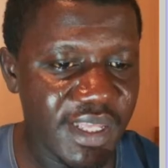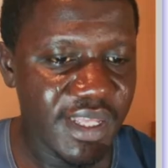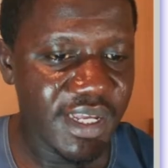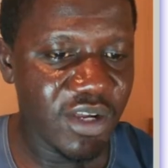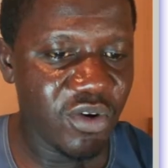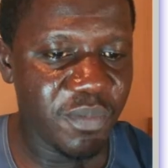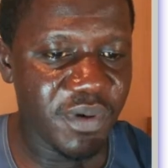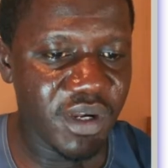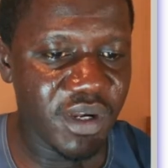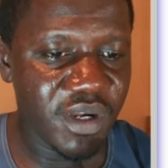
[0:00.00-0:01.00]
I hope I've
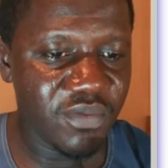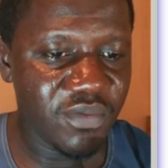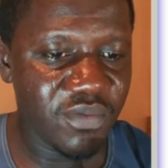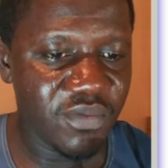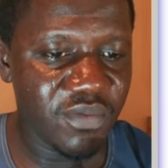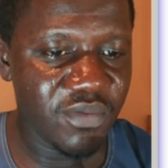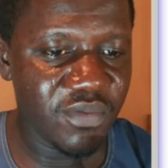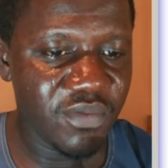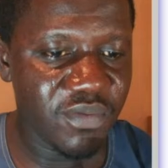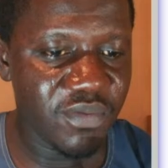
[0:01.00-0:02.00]
also answered you.
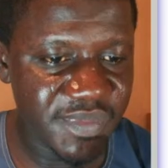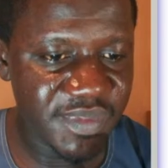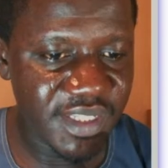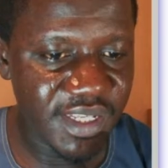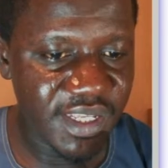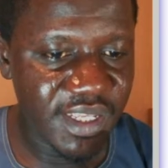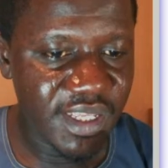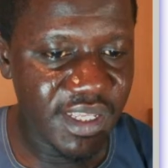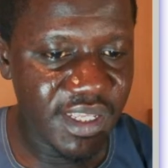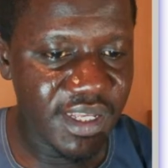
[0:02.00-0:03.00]

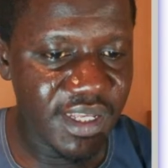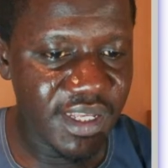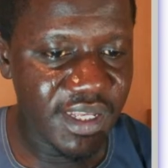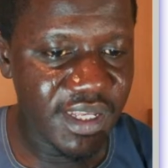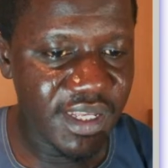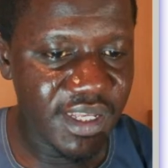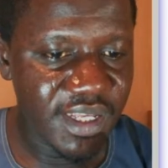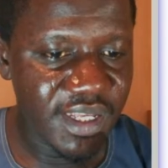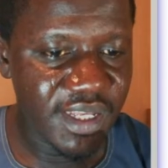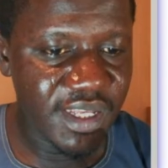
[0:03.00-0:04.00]
For
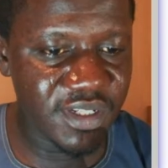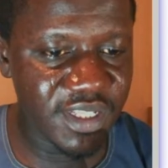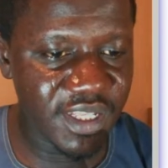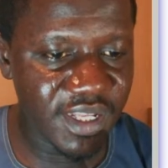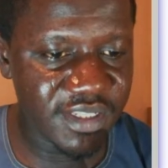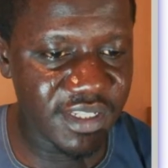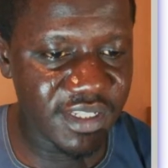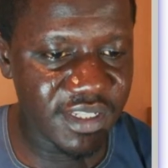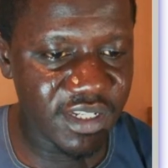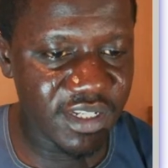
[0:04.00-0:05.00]
FNTV3 has asked
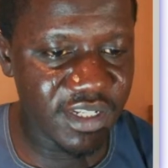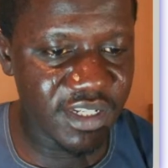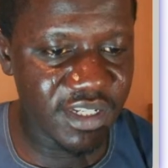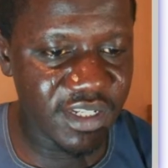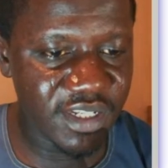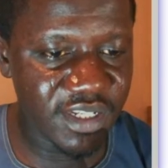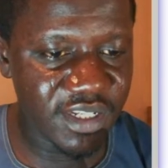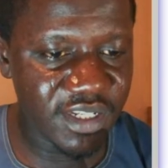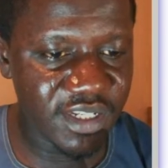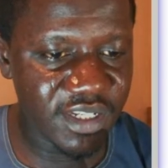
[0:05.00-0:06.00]
no limitation on the
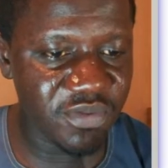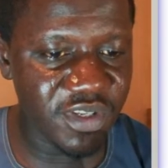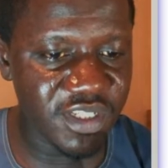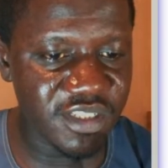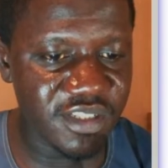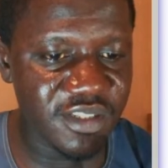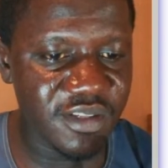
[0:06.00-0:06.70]
free version.